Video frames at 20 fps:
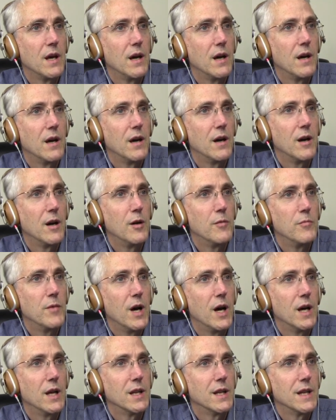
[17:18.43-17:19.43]

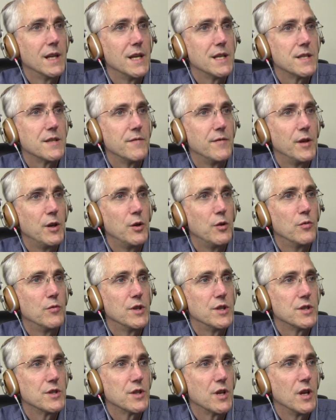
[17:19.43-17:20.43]
A list view,
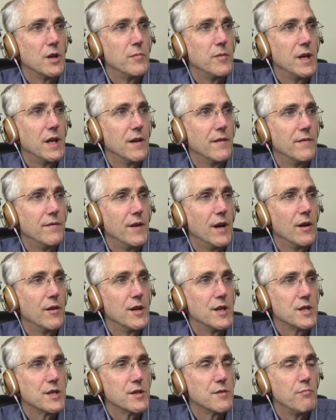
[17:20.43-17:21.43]
which is going to be a
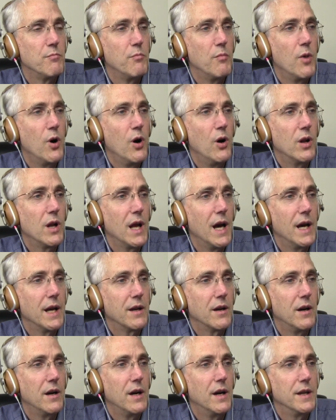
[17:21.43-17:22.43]
very small
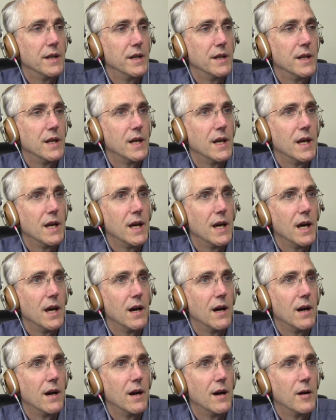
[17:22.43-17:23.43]
icon,
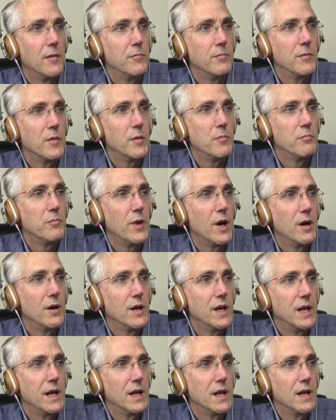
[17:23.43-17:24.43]

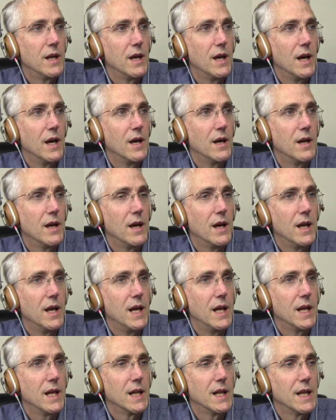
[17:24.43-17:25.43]
but in
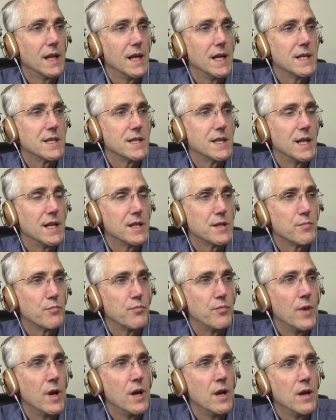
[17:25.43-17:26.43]
a list that's
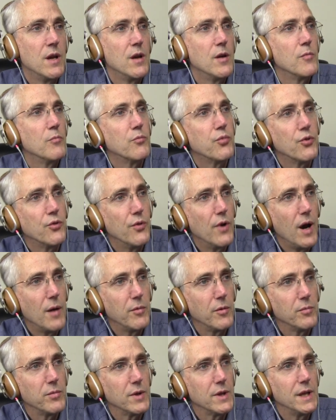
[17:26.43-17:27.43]

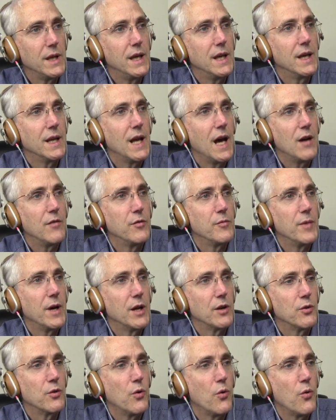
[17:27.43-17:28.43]
probably in
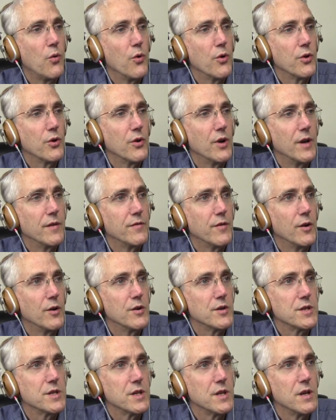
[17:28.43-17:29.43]
alphabetical order at
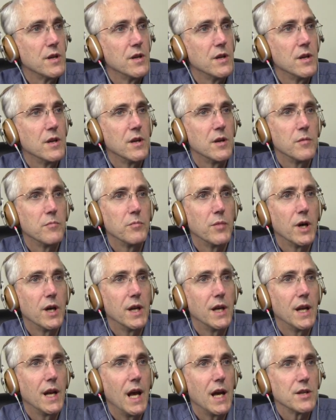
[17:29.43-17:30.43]
first, but
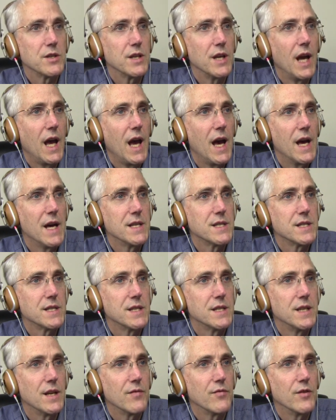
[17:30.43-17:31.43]
it actually has
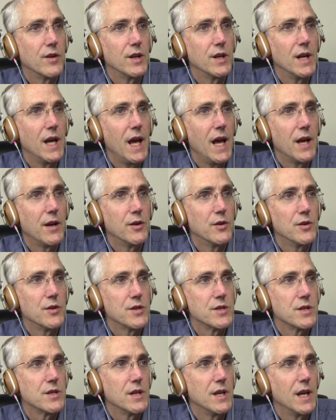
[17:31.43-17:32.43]
different
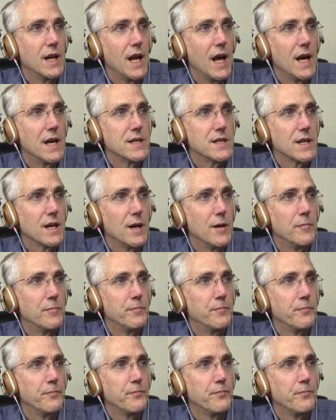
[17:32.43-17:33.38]
headers. It has got